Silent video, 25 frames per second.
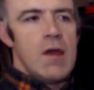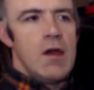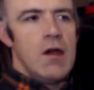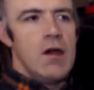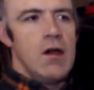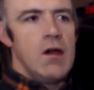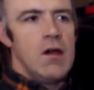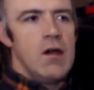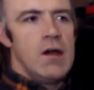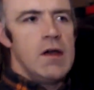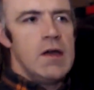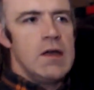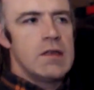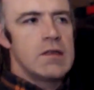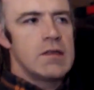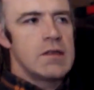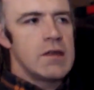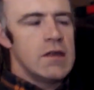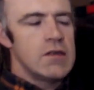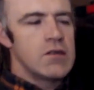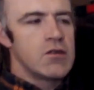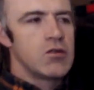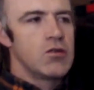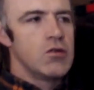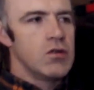
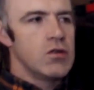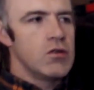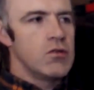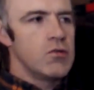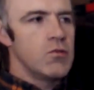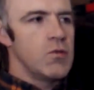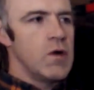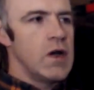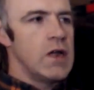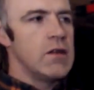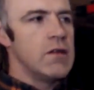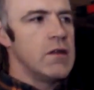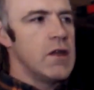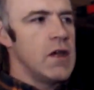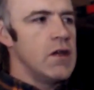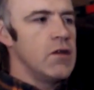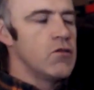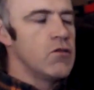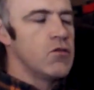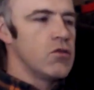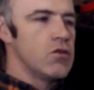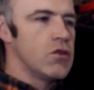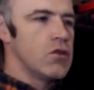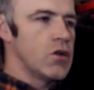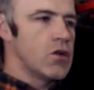it's good when they
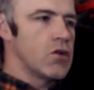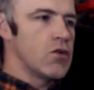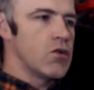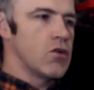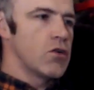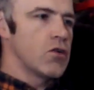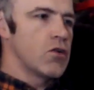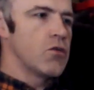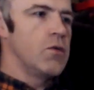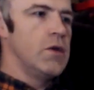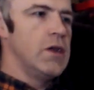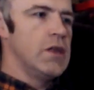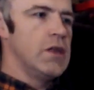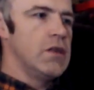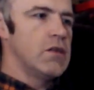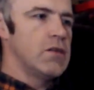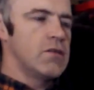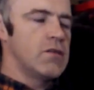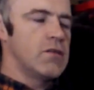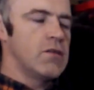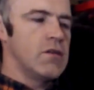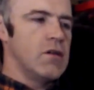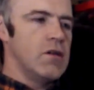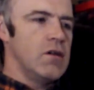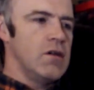do the concrete
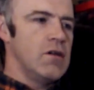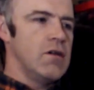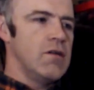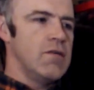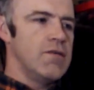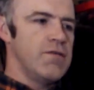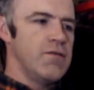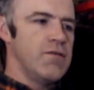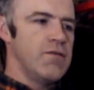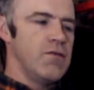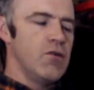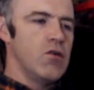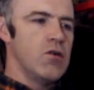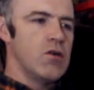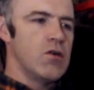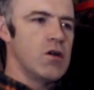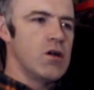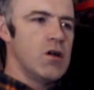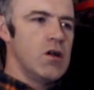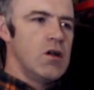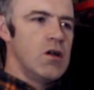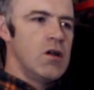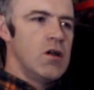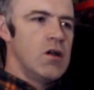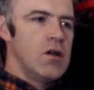
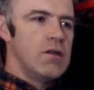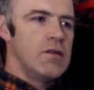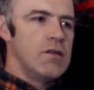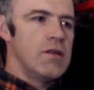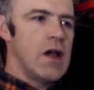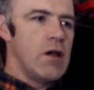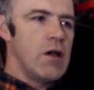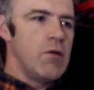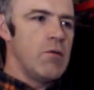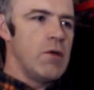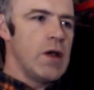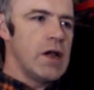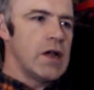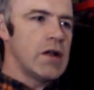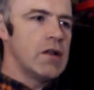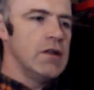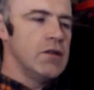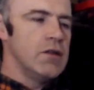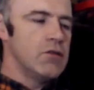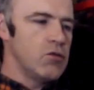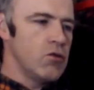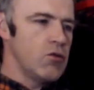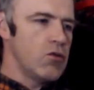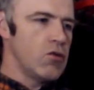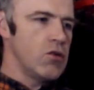floor directly
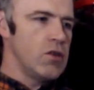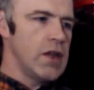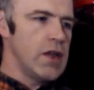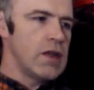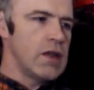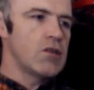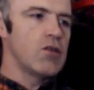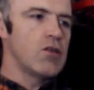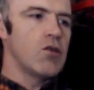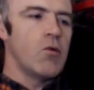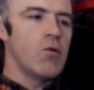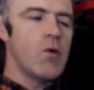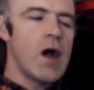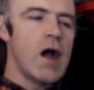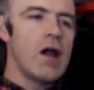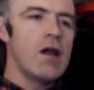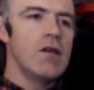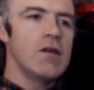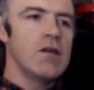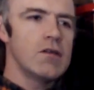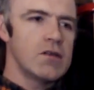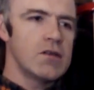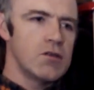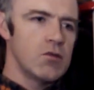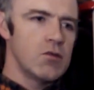to connect the
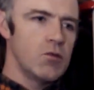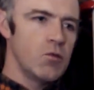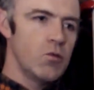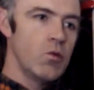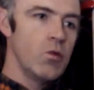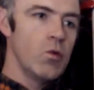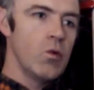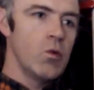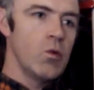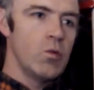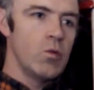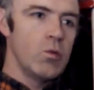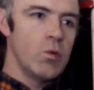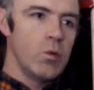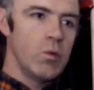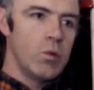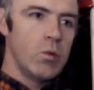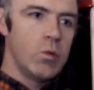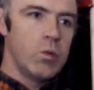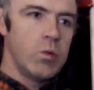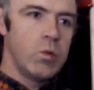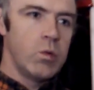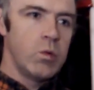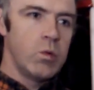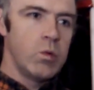wires
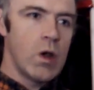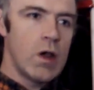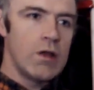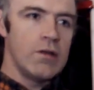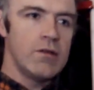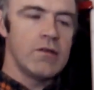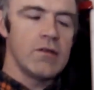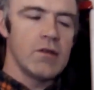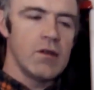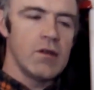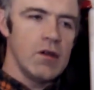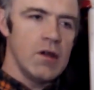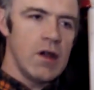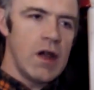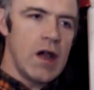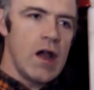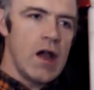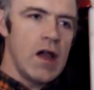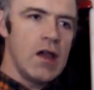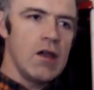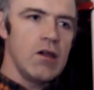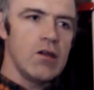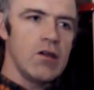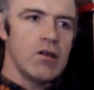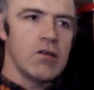with the
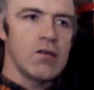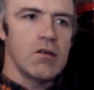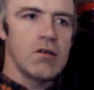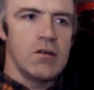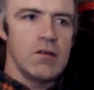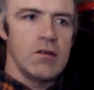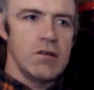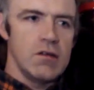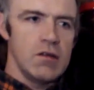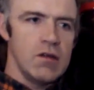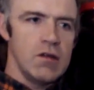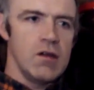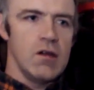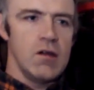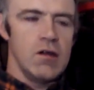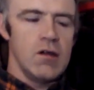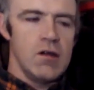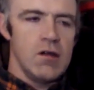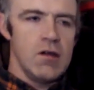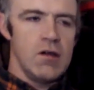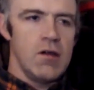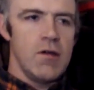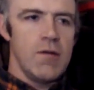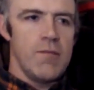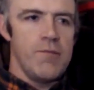iron
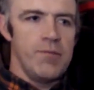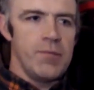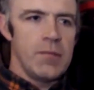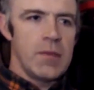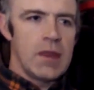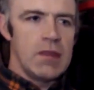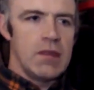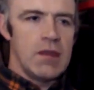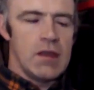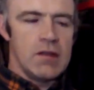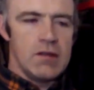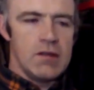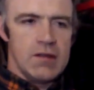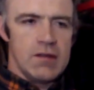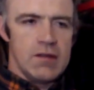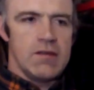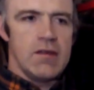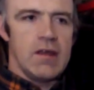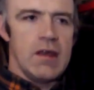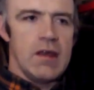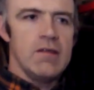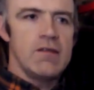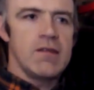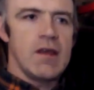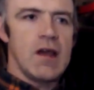that is
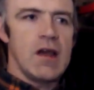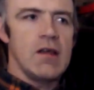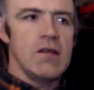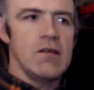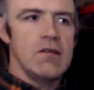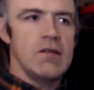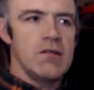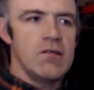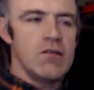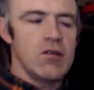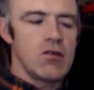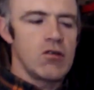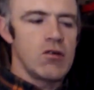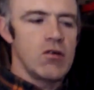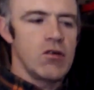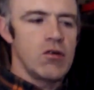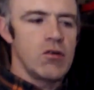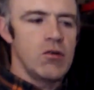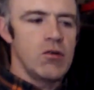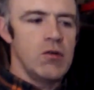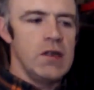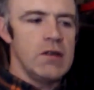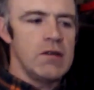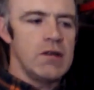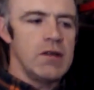inside the
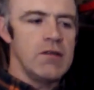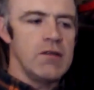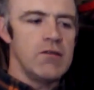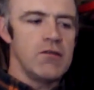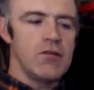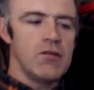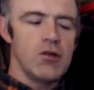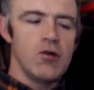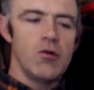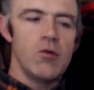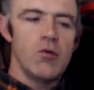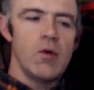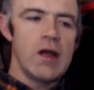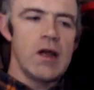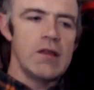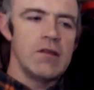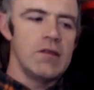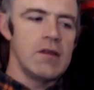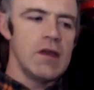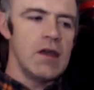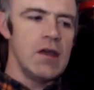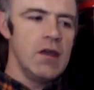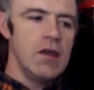concrete, and so when they